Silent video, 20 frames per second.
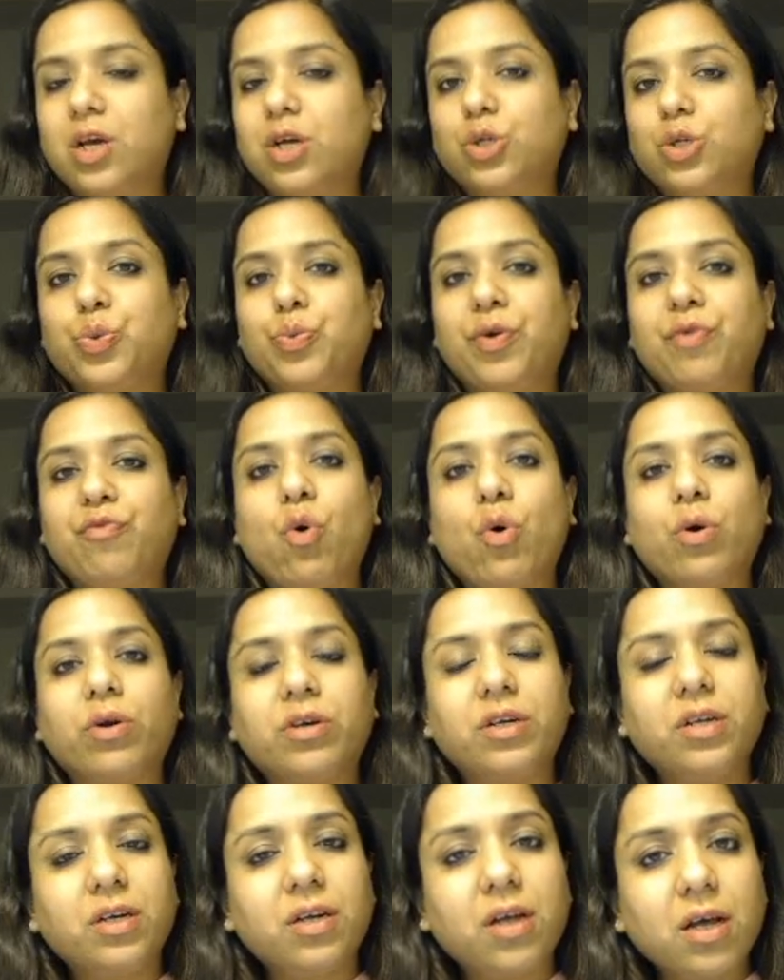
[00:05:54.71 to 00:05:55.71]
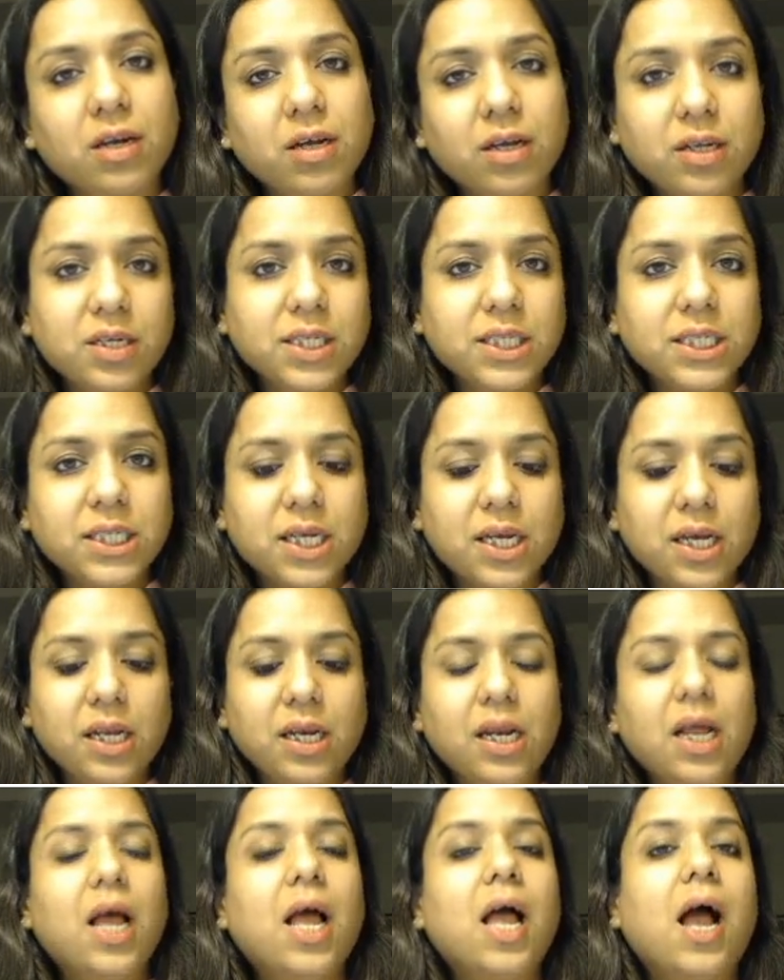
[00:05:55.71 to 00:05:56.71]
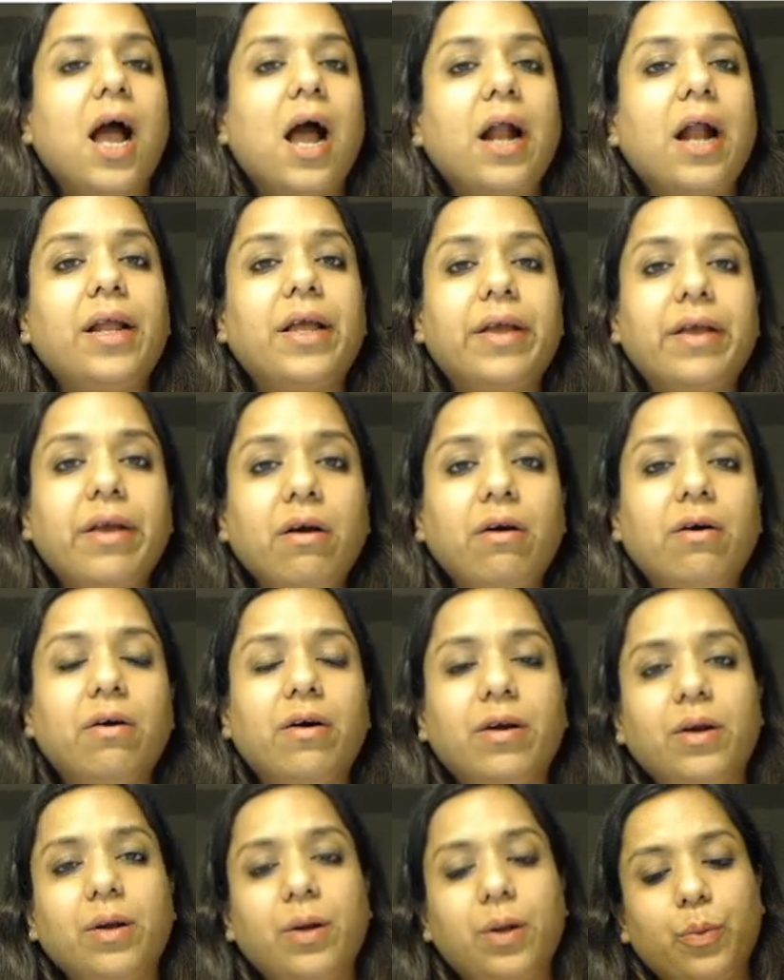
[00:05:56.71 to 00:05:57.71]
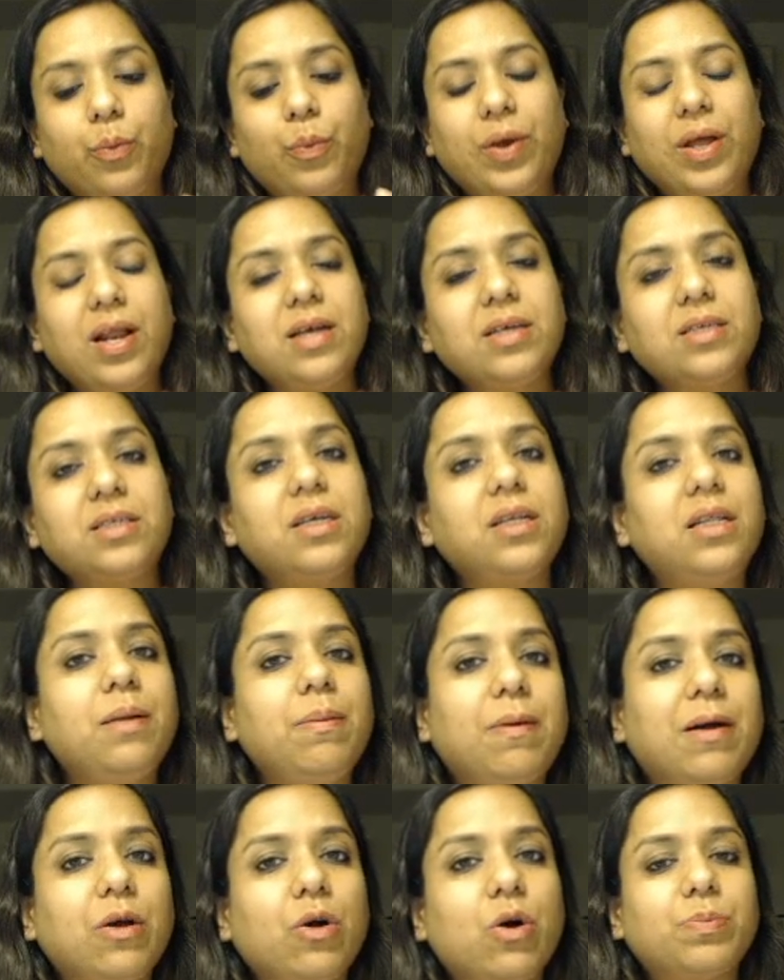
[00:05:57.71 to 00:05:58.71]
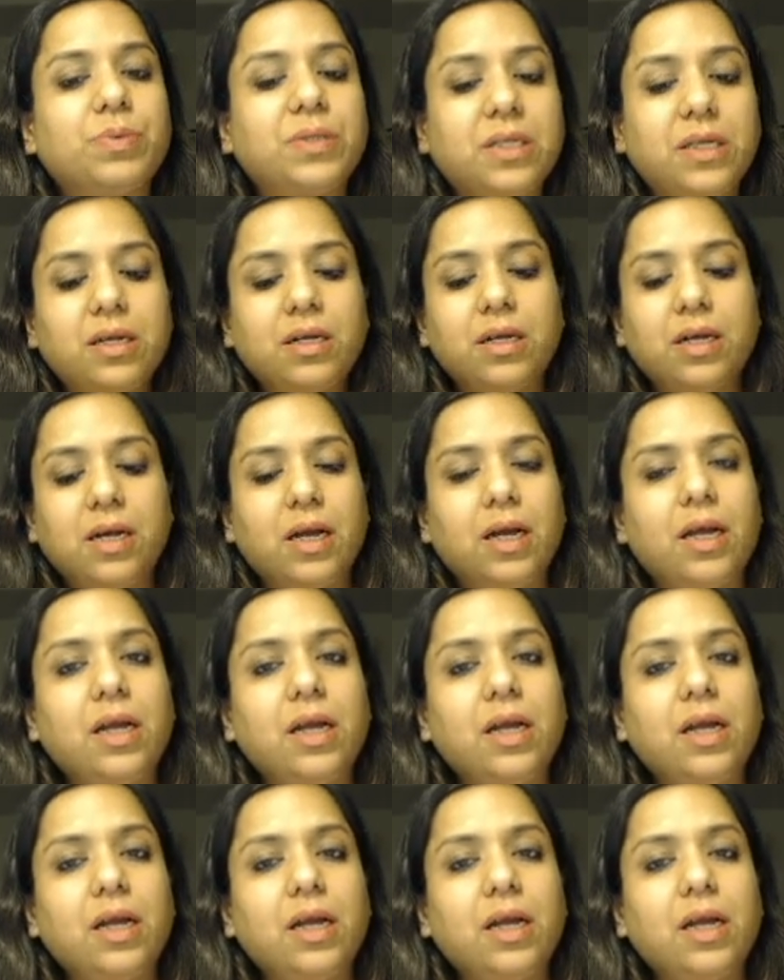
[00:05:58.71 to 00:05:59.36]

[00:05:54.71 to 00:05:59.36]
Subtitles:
So we've already done onion skin, and here when I see the biopsy,